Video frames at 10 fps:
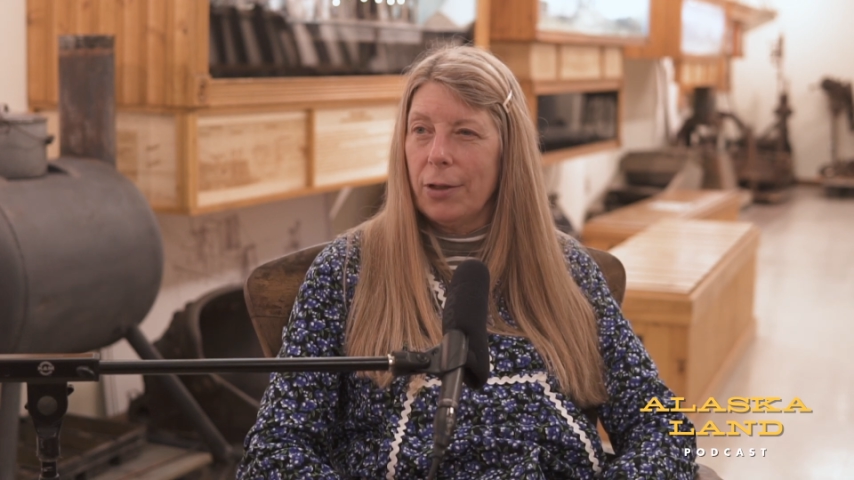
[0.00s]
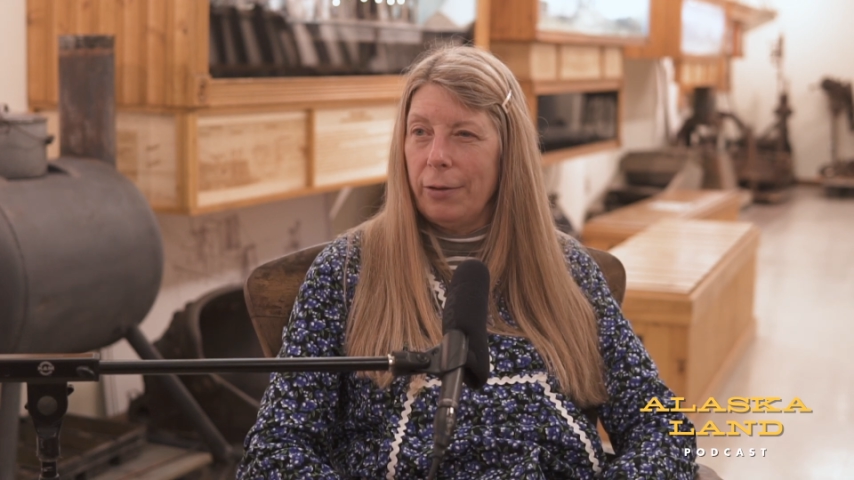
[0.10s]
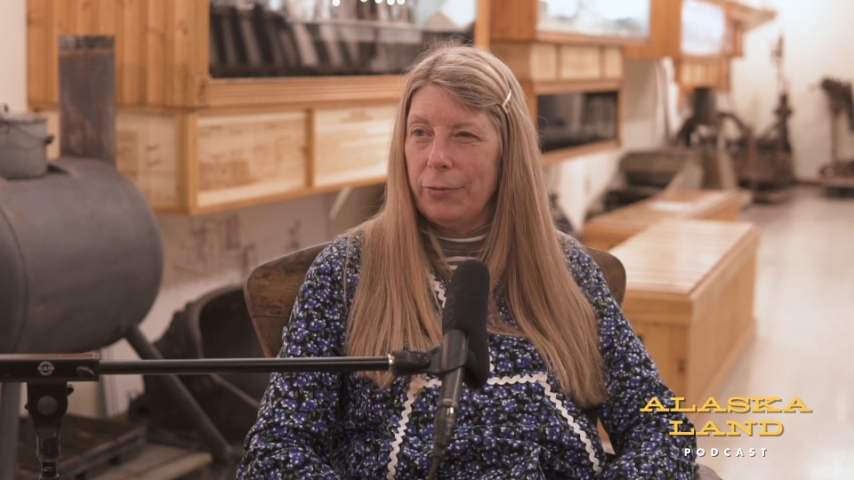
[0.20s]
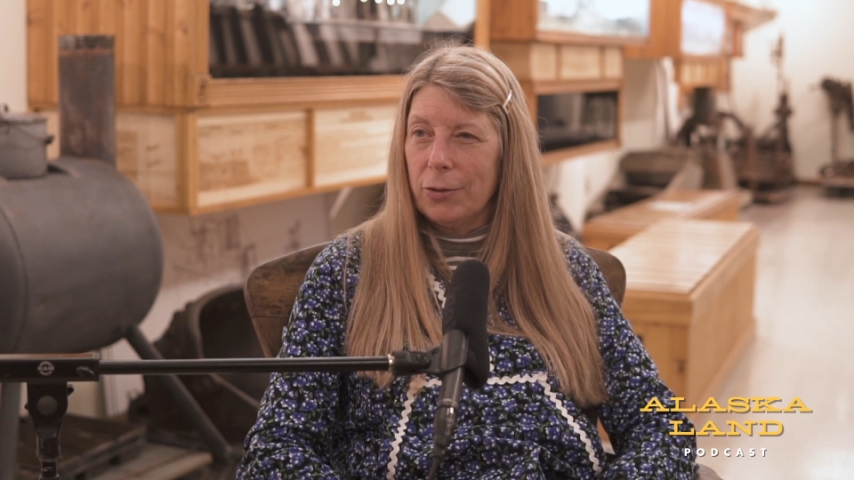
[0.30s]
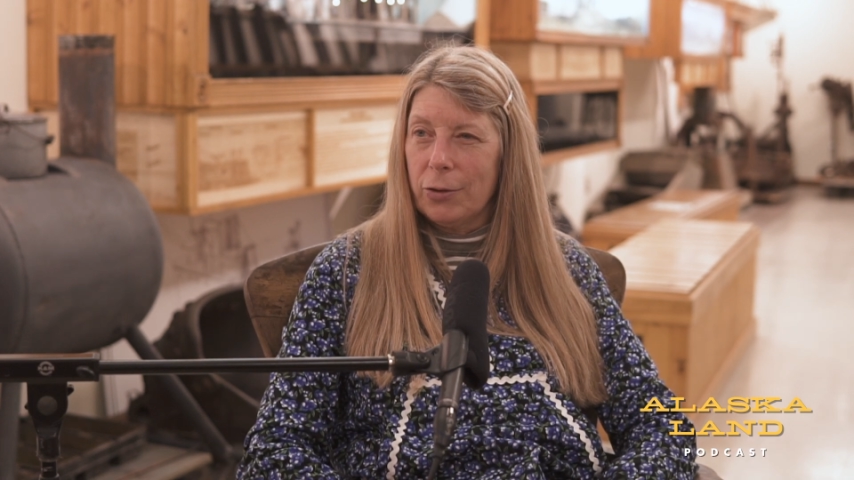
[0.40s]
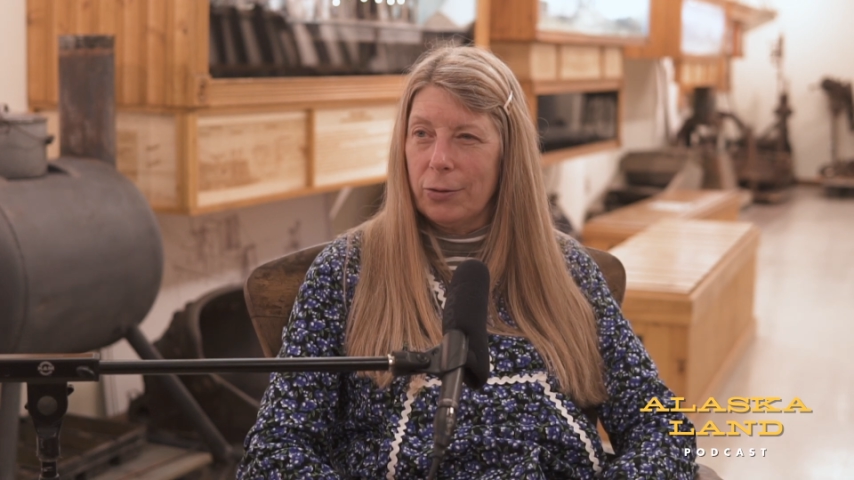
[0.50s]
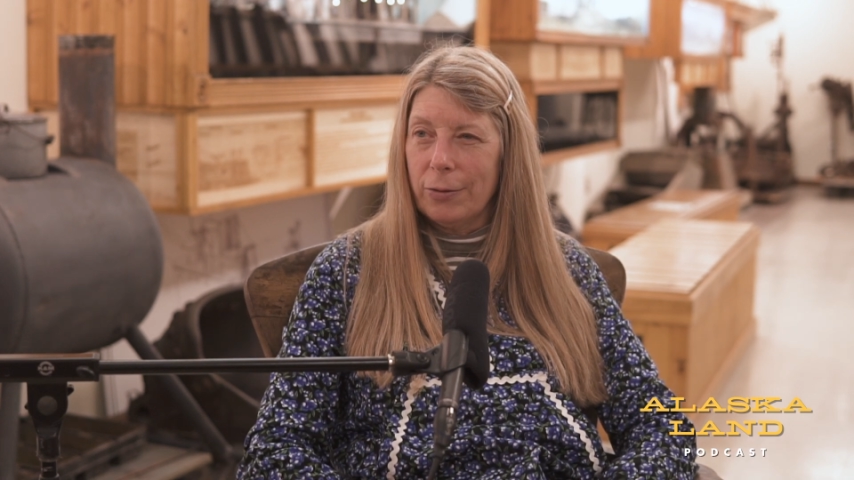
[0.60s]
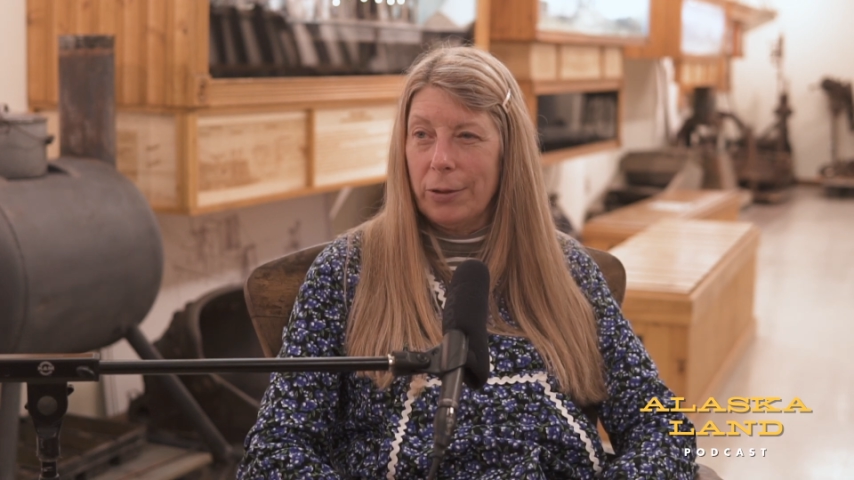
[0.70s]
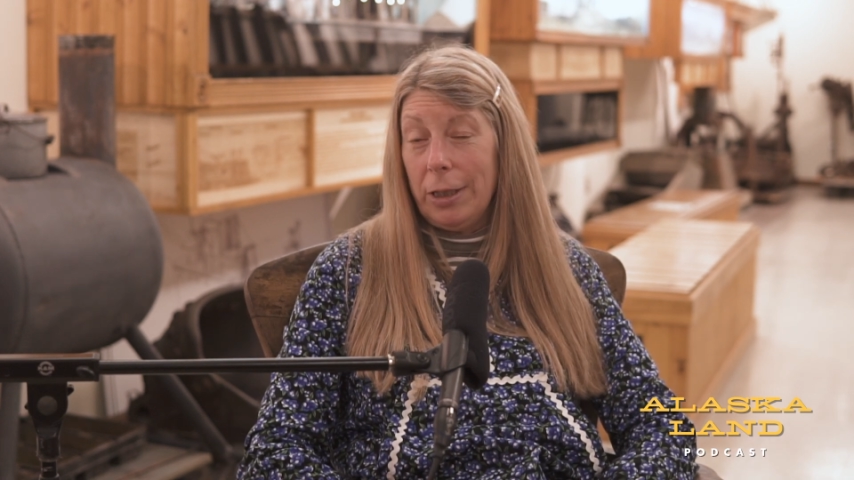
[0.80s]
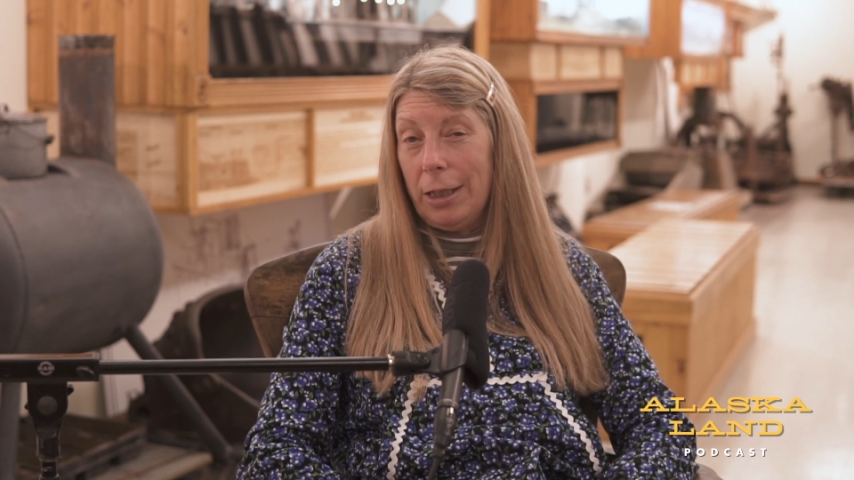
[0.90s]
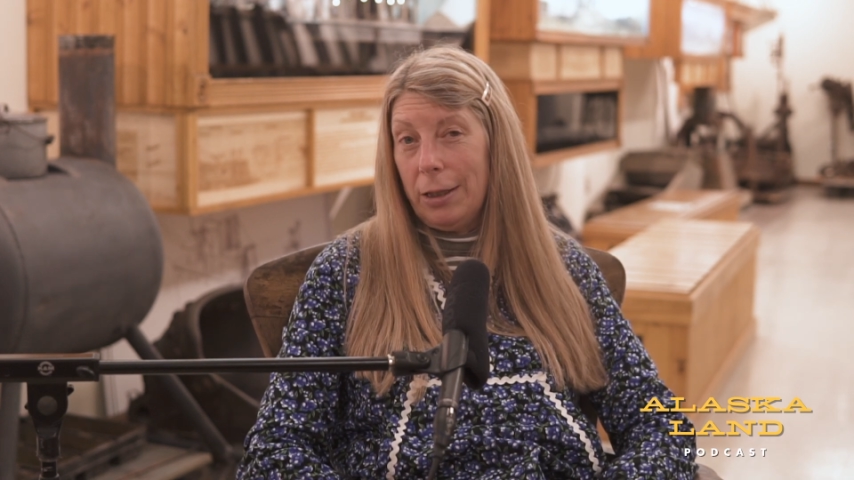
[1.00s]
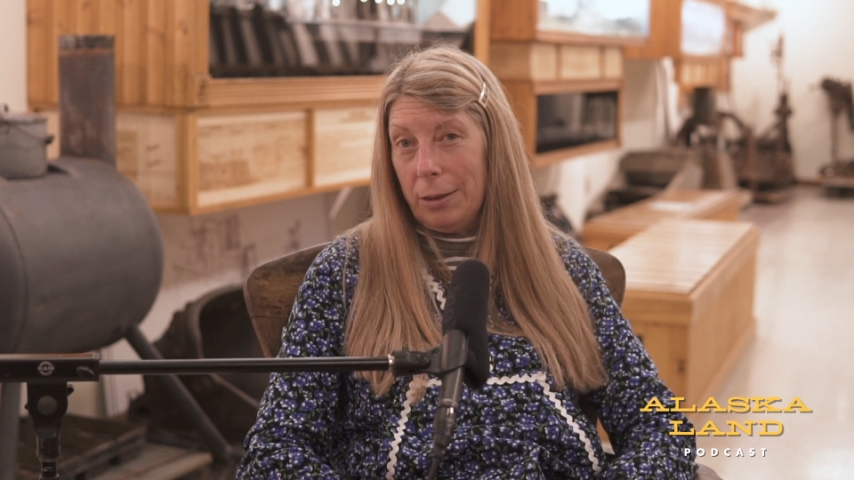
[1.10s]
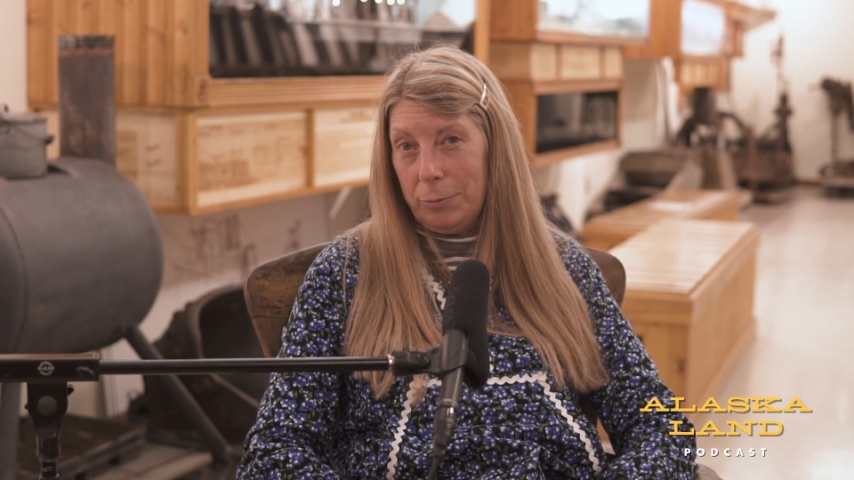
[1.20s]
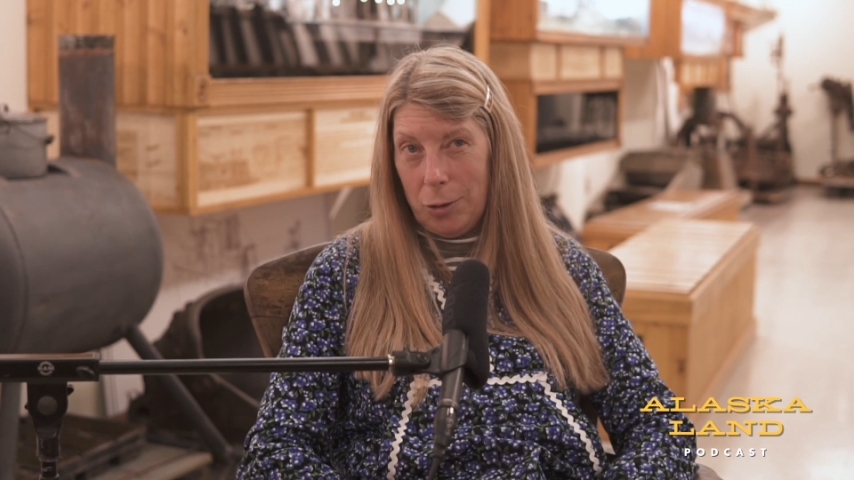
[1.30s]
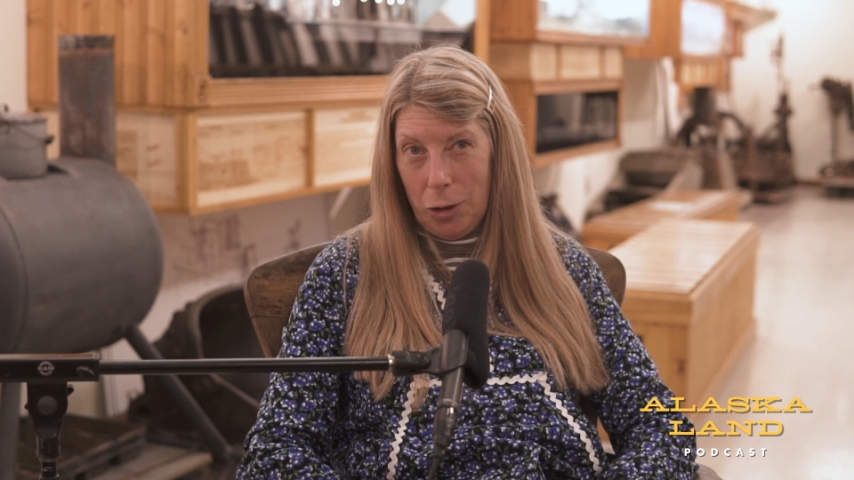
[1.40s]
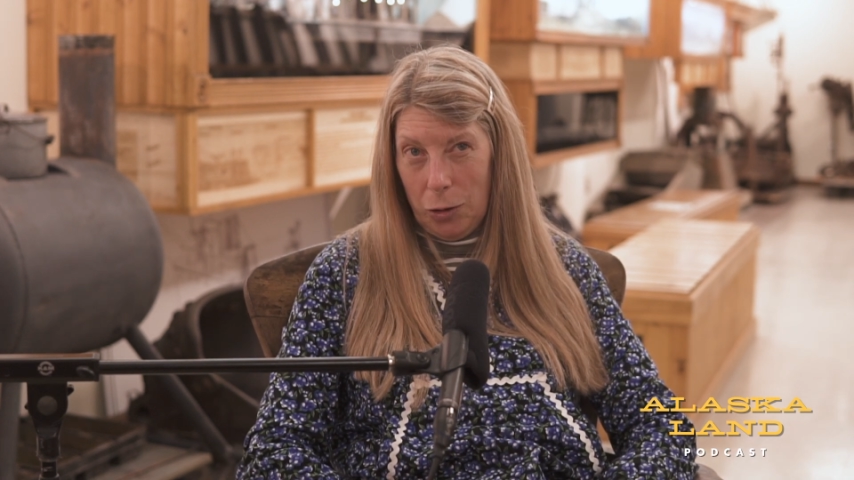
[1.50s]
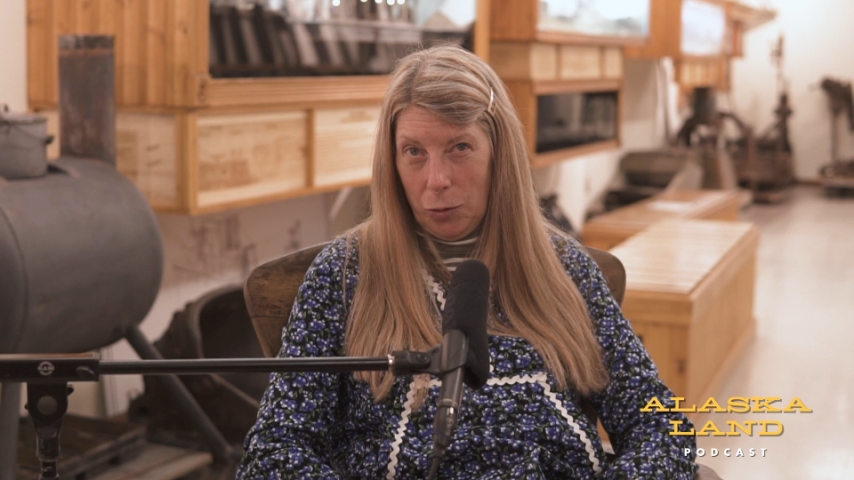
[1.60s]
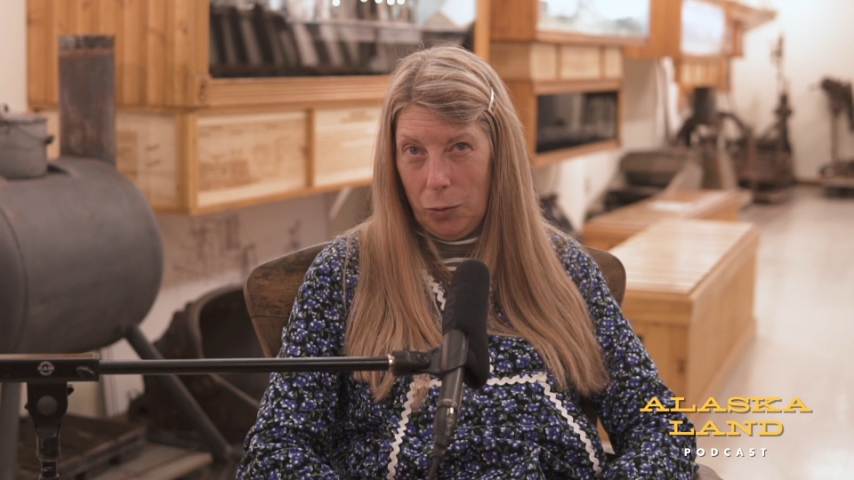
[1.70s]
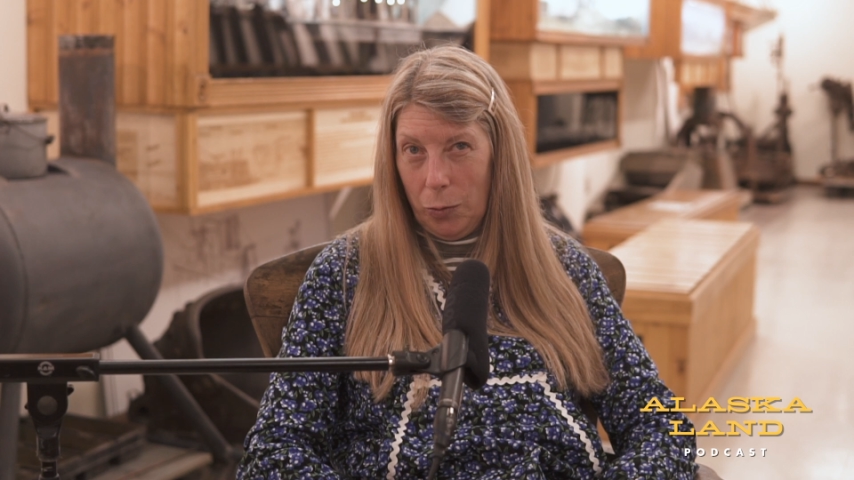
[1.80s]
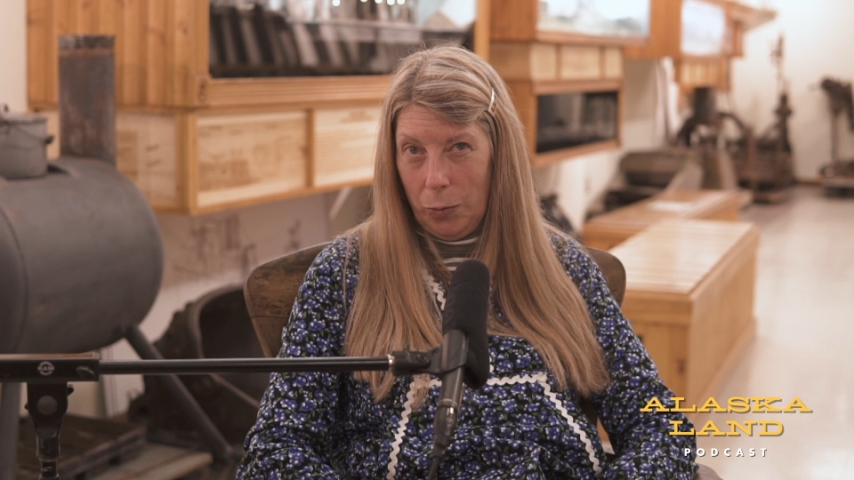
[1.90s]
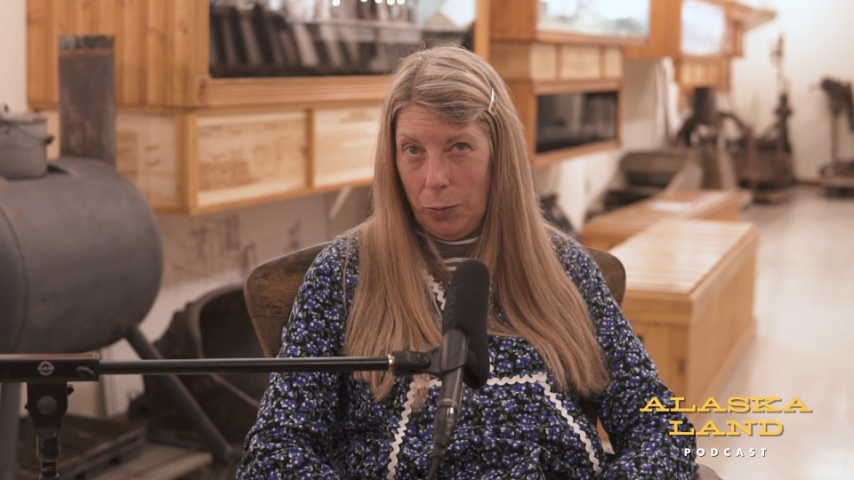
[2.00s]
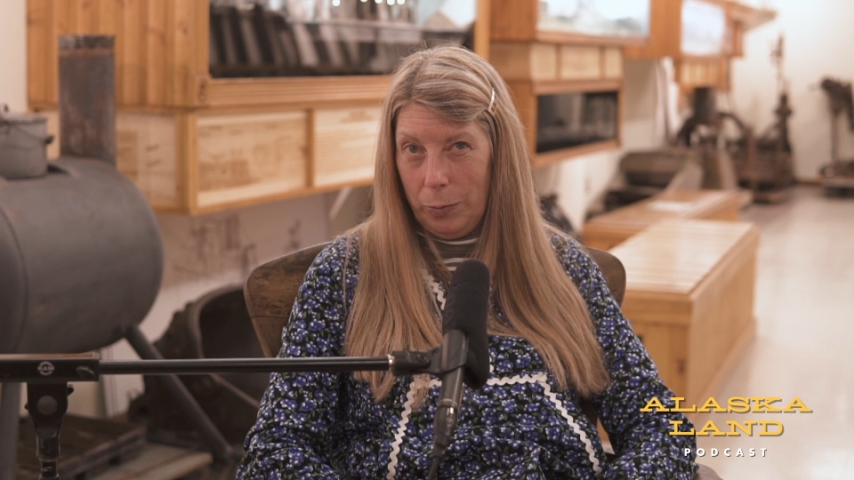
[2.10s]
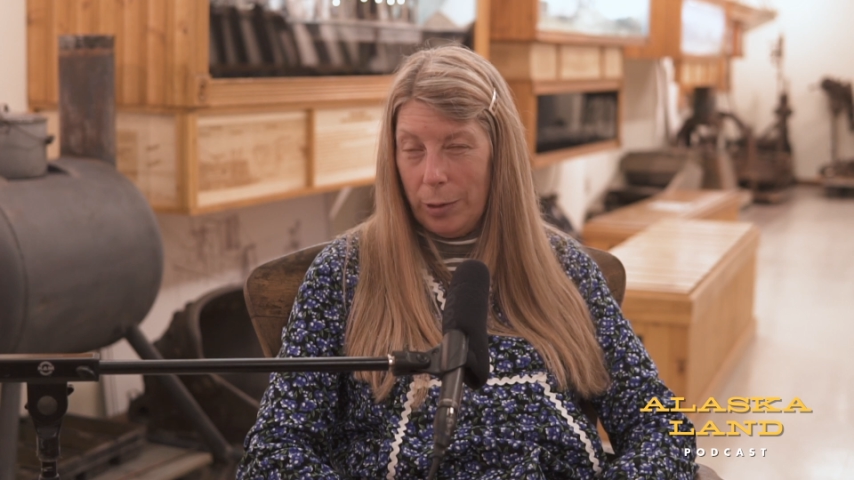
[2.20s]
officer leading up to